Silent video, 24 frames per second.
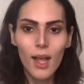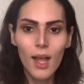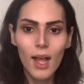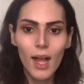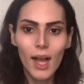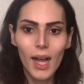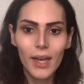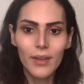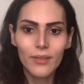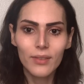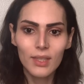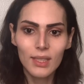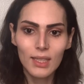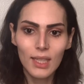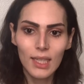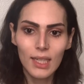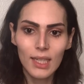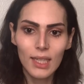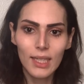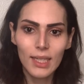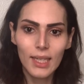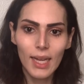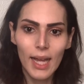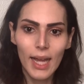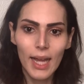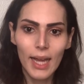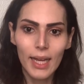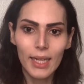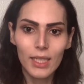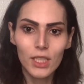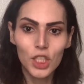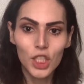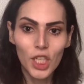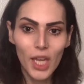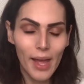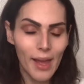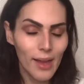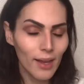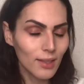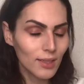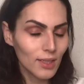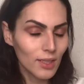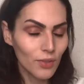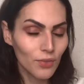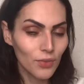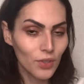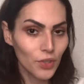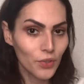I've seen it at Jack's
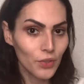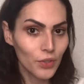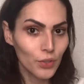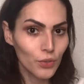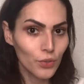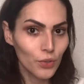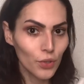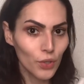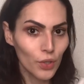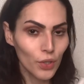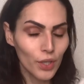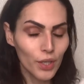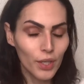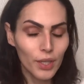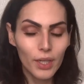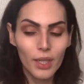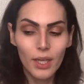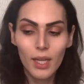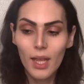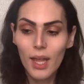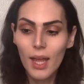if you're in New York,